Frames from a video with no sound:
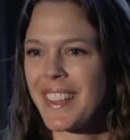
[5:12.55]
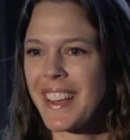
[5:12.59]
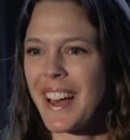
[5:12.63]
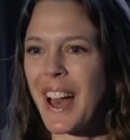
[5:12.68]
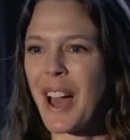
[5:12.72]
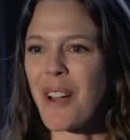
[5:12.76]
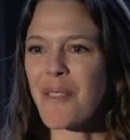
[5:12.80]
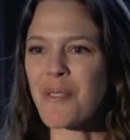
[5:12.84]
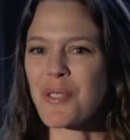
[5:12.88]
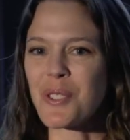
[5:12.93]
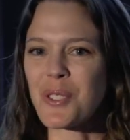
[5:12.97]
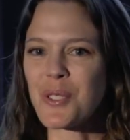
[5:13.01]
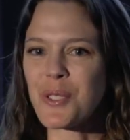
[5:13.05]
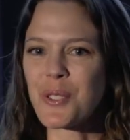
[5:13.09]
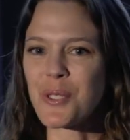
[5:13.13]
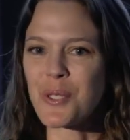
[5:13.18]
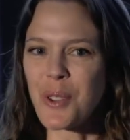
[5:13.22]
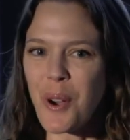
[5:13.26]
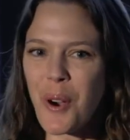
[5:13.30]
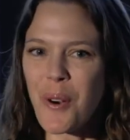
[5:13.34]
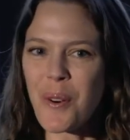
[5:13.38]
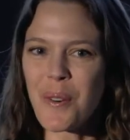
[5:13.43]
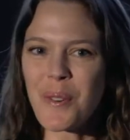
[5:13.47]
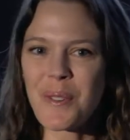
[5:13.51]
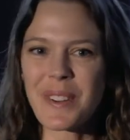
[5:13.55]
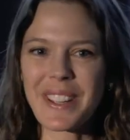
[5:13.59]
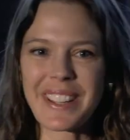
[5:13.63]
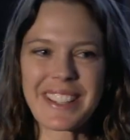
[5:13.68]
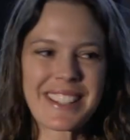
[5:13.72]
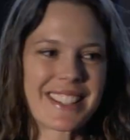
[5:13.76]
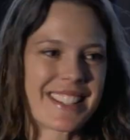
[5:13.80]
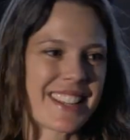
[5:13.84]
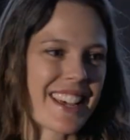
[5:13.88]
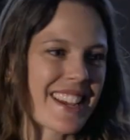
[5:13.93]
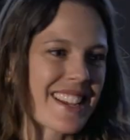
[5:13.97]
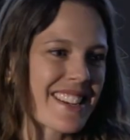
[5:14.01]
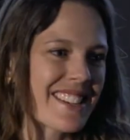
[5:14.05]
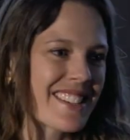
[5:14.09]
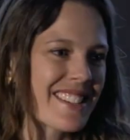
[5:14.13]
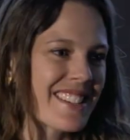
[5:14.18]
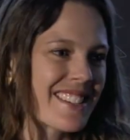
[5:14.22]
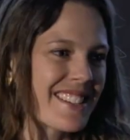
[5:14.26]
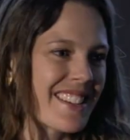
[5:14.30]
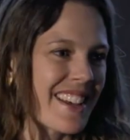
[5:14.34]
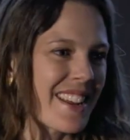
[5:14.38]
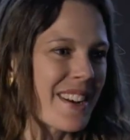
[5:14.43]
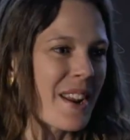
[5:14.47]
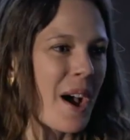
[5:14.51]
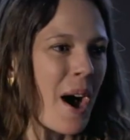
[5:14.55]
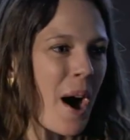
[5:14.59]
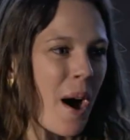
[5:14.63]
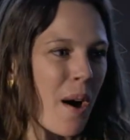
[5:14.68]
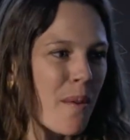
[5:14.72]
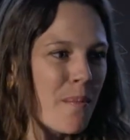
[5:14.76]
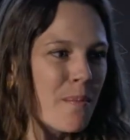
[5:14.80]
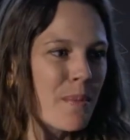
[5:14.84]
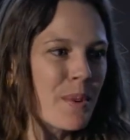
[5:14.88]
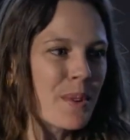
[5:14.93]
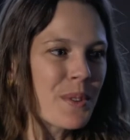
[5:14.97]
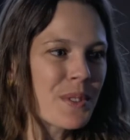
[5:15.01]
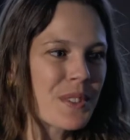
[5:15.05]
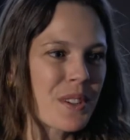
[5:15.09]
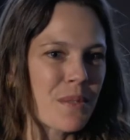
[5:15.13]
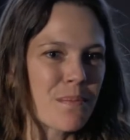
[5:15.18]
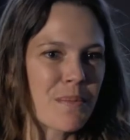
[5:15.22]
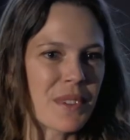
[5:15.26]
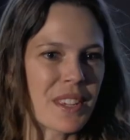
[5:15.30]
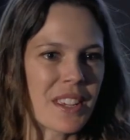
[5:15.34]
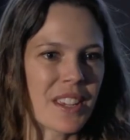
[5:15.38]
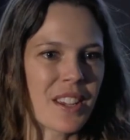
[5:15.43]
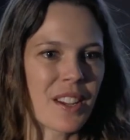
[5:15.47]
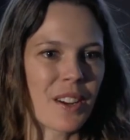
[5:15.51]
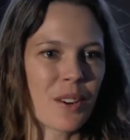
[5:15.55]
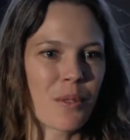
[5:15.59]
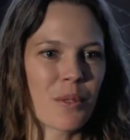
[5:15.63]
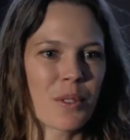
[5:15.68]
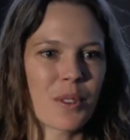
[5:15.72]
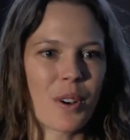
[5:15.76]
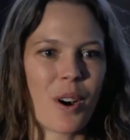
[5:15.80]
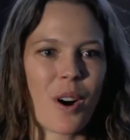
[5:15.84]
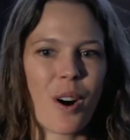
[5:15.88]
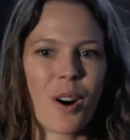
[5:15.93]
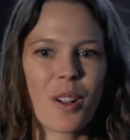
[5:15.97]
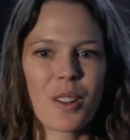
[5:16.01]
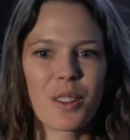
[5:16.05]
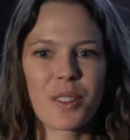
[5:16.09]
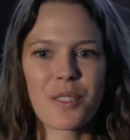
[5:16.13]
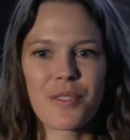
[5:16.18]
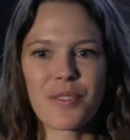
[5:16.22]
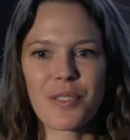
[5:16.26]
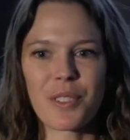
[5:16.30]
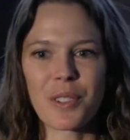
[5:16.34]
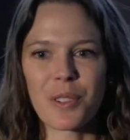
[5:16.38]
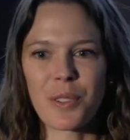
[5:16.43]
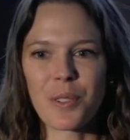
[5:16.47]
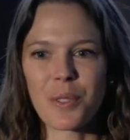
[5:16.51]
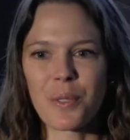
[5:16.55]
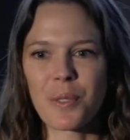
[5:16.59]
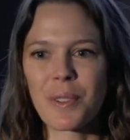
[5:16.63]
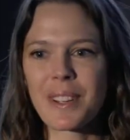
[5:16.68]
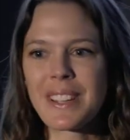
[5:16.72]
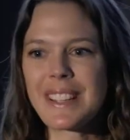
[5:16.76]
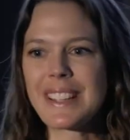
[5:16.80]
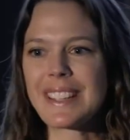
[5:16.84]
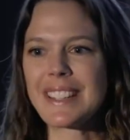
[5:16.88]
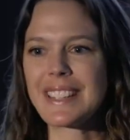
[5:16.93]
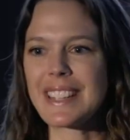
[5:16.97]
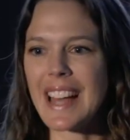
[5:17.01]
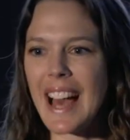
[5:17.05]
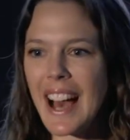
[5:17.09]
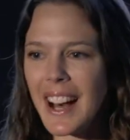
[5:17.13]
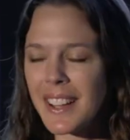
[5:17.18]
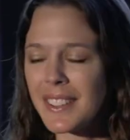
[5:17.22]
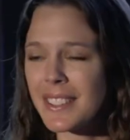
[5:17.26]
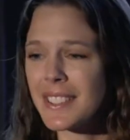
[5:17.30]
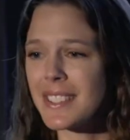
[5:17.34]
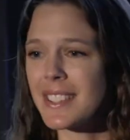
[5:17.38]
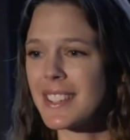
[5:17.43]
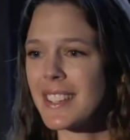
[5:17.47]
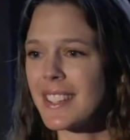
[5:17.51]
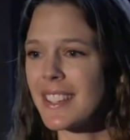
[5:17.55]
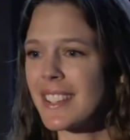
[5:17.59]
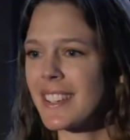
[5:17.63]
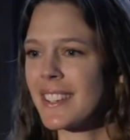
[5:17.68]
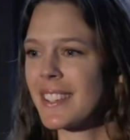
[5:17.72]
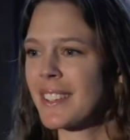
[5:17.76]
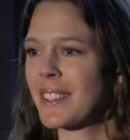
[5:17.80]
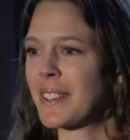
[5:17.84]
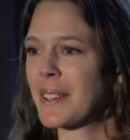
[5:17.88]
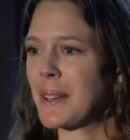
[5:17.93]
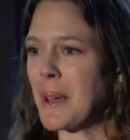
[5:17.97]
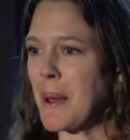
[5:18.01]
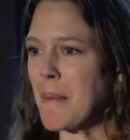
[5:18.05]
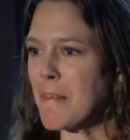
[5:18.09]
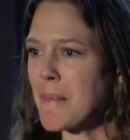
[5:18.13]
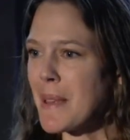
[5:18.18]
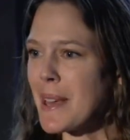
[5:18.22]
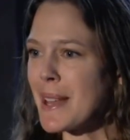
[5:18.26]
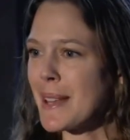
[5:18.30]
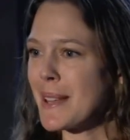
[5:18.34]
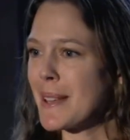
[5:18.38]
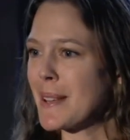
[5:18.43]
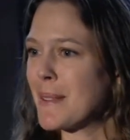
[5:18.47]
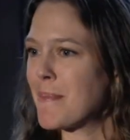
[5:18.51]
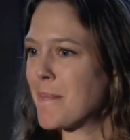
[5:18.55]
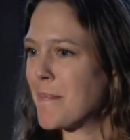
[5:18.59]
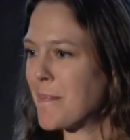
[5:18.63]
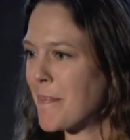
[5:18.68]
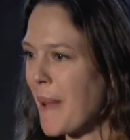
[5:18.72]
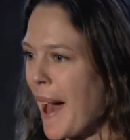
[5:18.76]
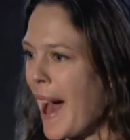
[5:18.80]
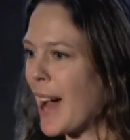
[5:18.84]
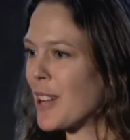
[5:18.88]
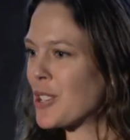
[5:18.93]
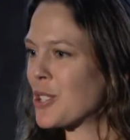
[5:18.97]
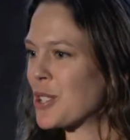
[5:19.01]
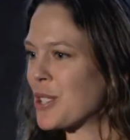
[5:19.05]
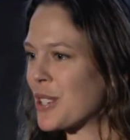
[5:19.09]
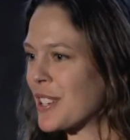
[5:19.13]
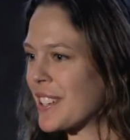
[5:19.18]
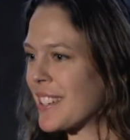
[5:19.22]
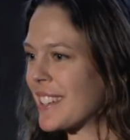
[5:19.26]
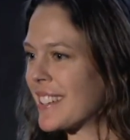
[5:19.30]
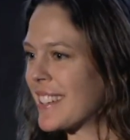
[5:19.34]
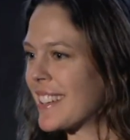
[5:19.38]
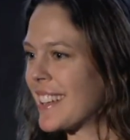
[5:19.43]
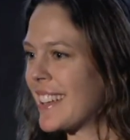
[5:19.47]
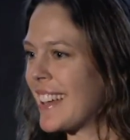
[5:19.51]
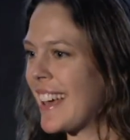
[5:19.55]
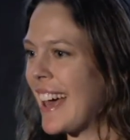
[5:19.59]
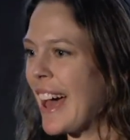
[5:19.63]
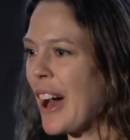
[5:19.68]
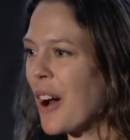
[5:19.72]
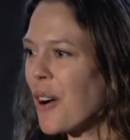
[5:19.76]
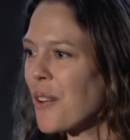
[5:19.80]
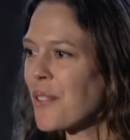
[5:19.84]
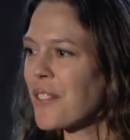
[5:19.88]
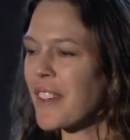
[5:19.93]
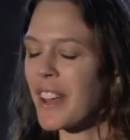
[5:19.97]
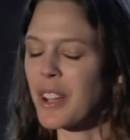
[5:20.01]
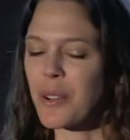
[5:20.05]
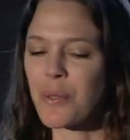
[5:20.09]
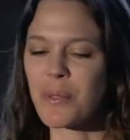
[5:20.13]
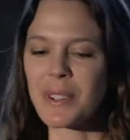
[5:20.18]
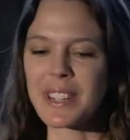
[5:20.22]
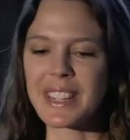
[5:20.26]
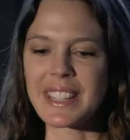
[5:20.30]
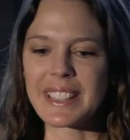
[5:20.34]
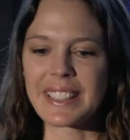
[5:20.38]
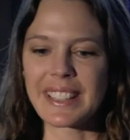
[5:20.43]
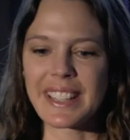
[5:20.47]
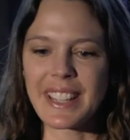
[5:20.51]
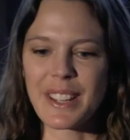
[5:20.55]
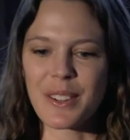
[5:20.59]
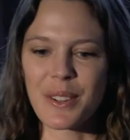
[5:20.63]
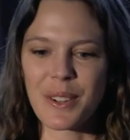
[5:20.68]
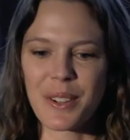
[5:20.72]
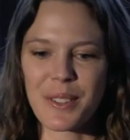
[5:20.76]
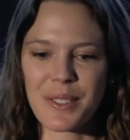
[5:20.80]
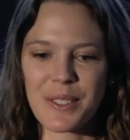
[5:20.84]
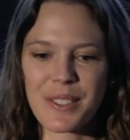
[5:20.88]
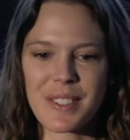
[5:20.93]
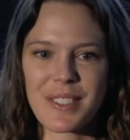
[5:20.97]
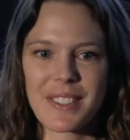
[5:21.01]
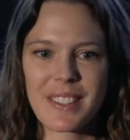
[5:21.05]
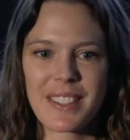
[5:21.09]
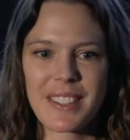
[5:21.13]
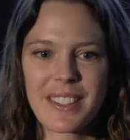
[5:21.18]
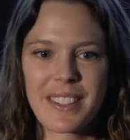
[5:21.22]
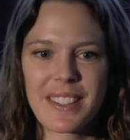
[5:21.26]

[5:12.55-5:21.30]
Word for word: I was so excited and humbled to be here with all of you, talented, committed, passionate health equity leaders.